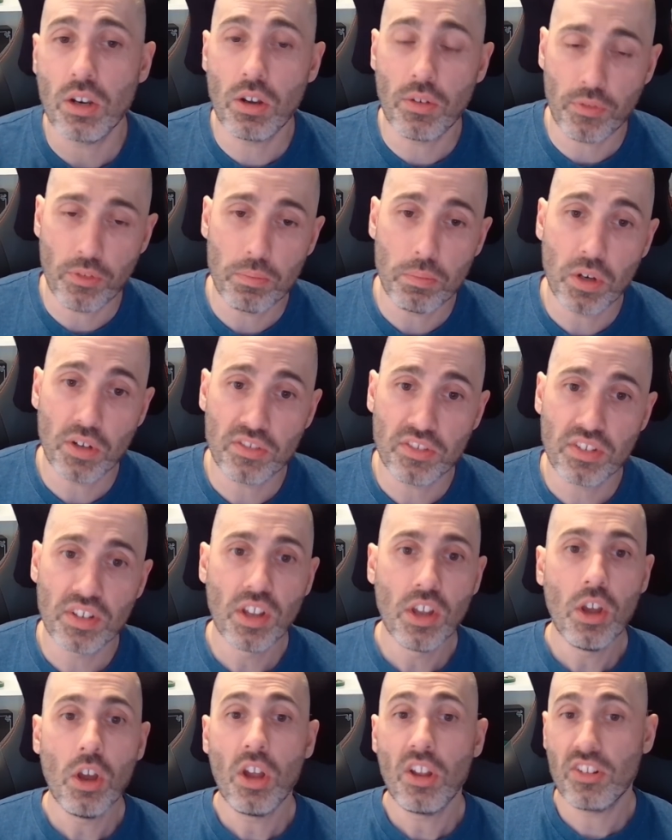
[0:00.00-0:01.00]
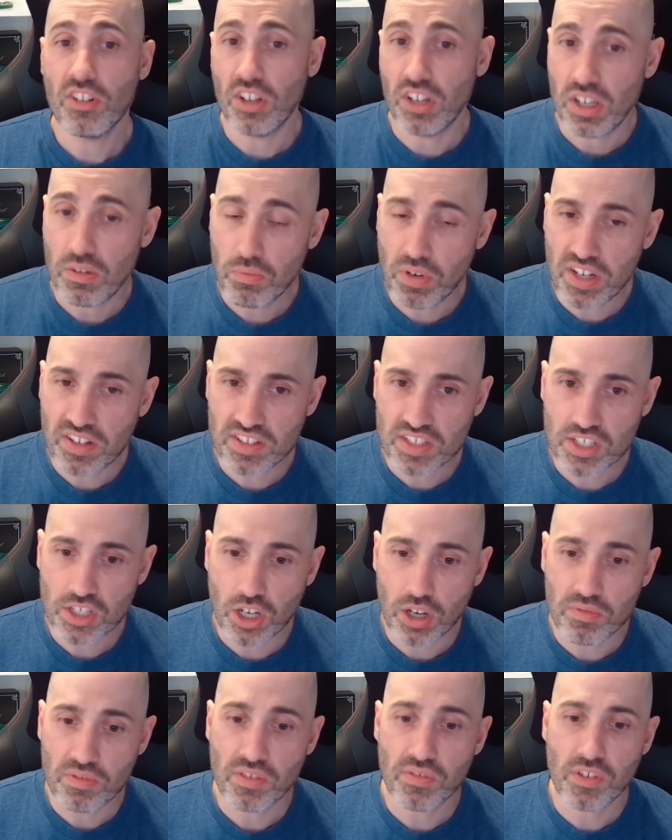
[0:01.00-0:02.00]
of the mods, certainly recent
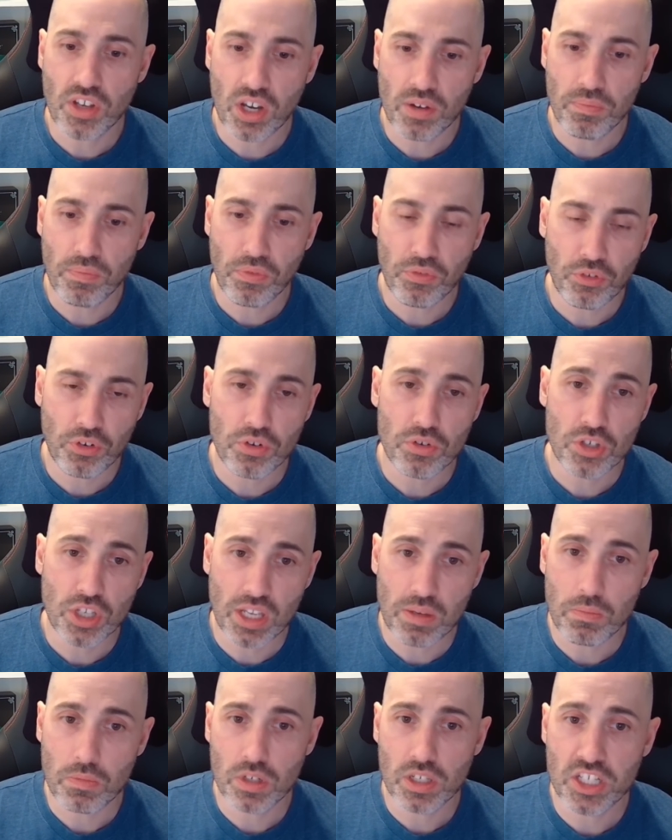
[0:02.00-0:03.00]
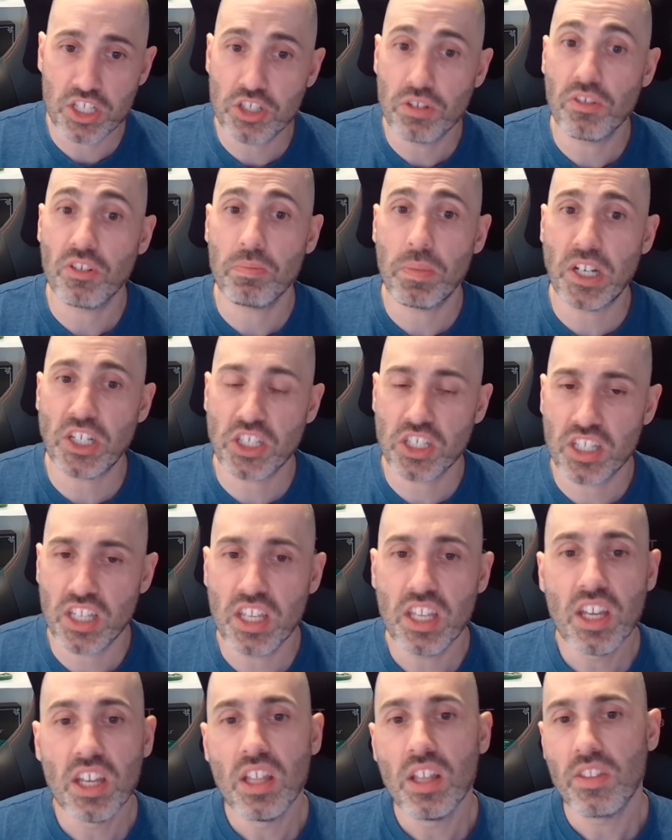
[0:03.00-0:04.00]
times, have come through Team Luin Shu,
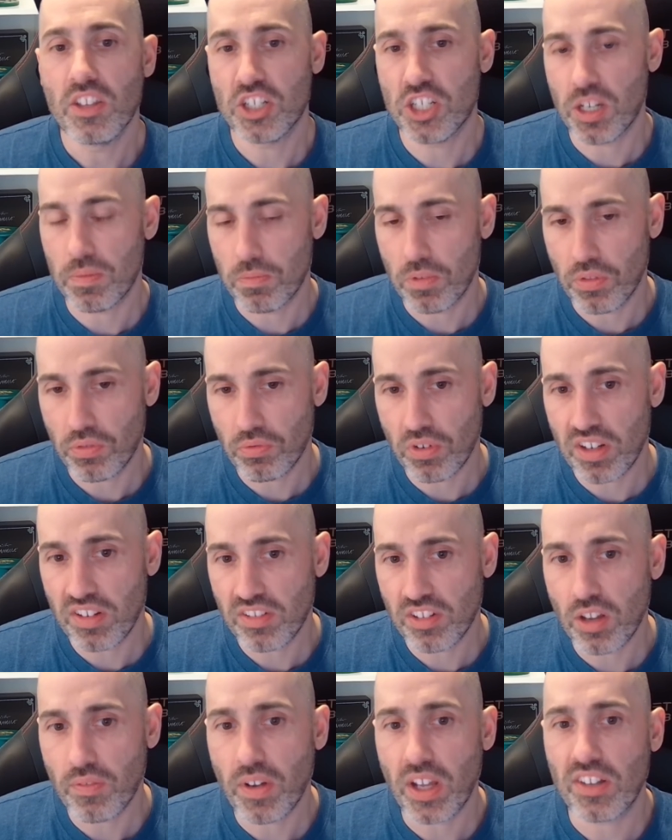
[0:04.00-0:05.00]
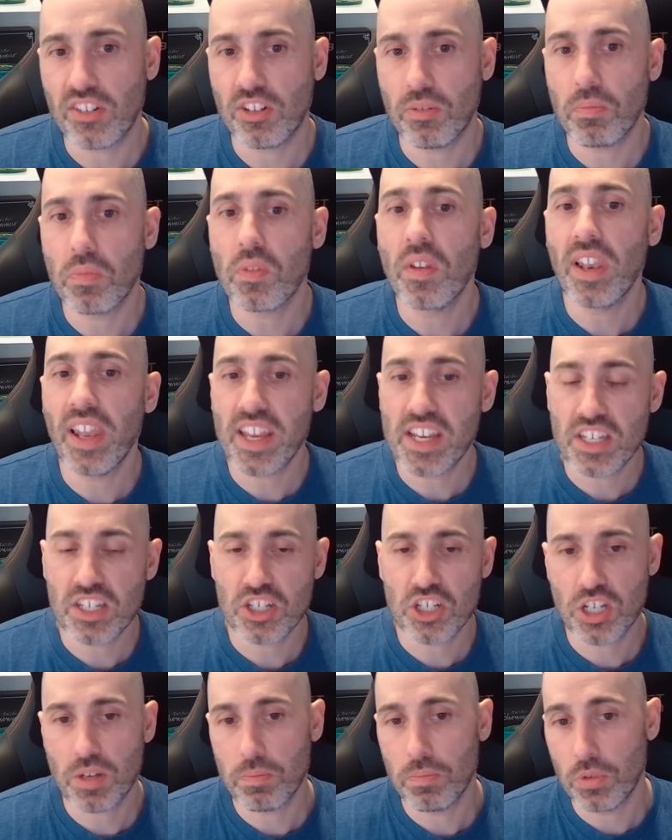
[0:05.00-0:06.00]
especially the Shenmue 3 stuff and some of the later
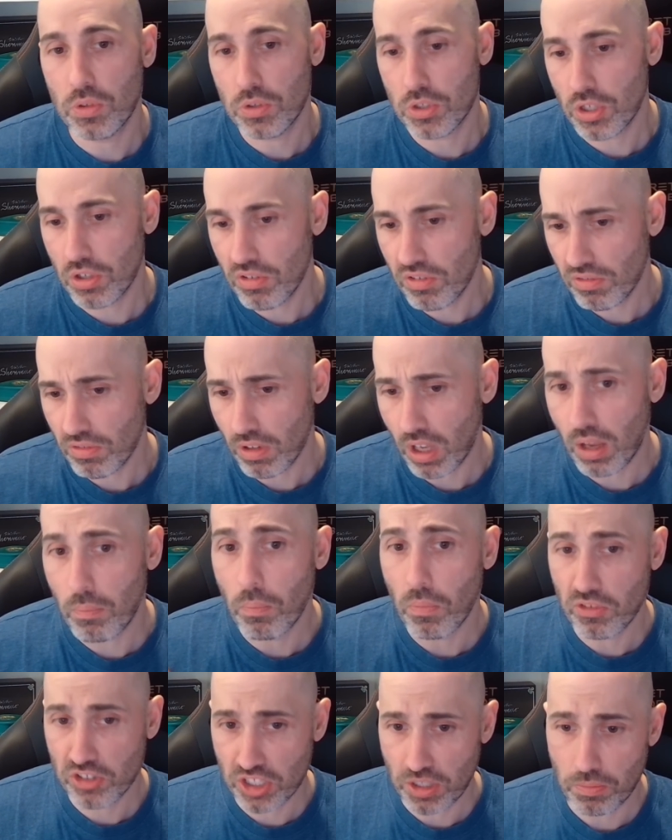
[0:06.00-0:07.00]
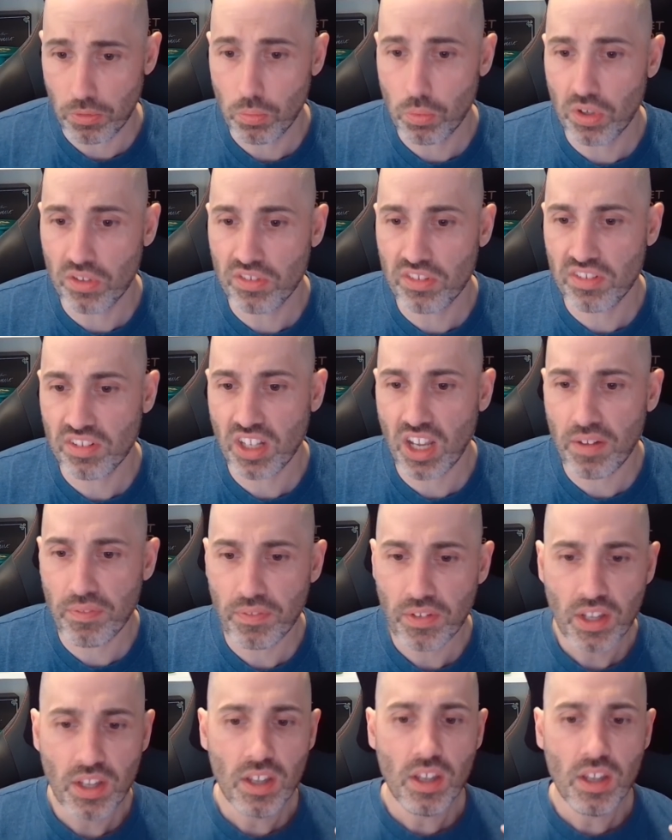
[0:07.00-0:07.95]
Shenmue 2 and Shenmue 1 stuff.